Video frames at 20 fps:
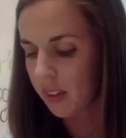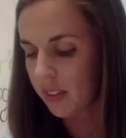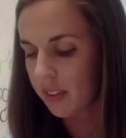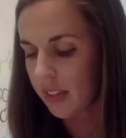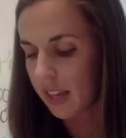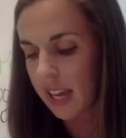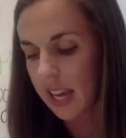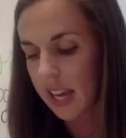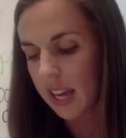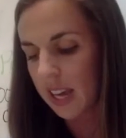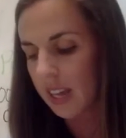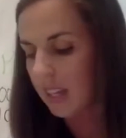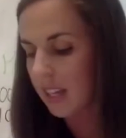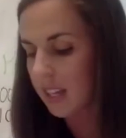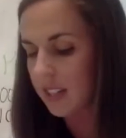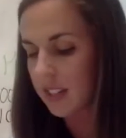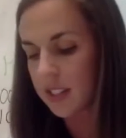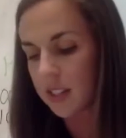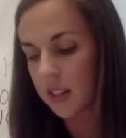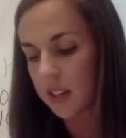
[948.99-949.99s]
They can't
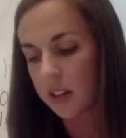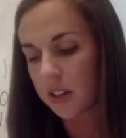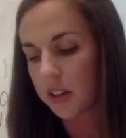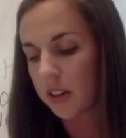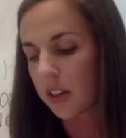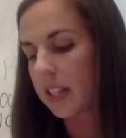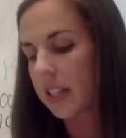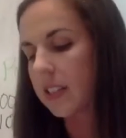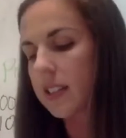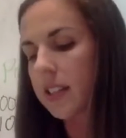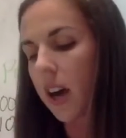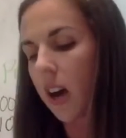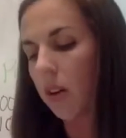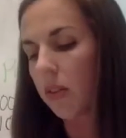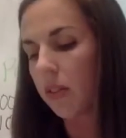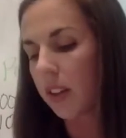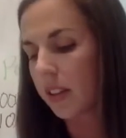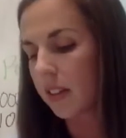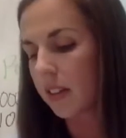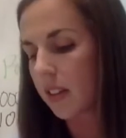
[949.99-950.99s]
get to 0 degrees
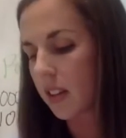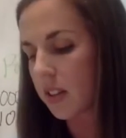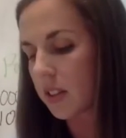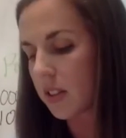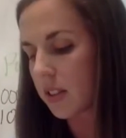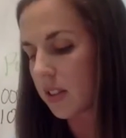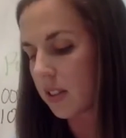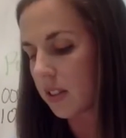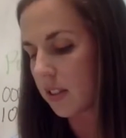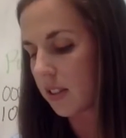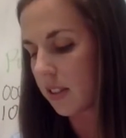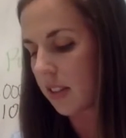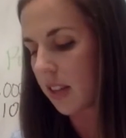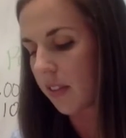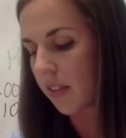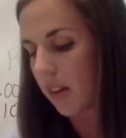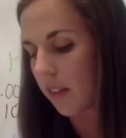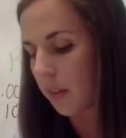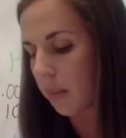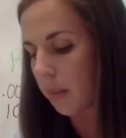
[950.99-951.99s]
Kelvin. They've
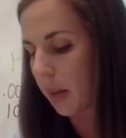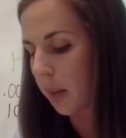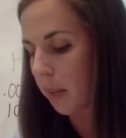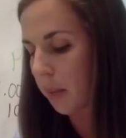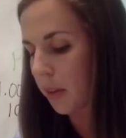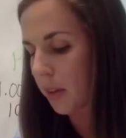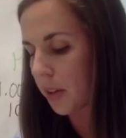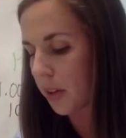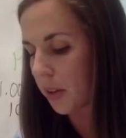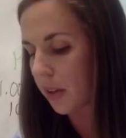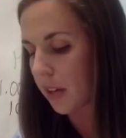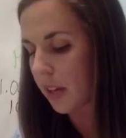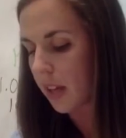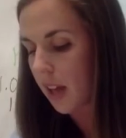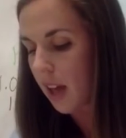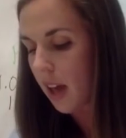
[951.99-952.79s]
never been able to do it.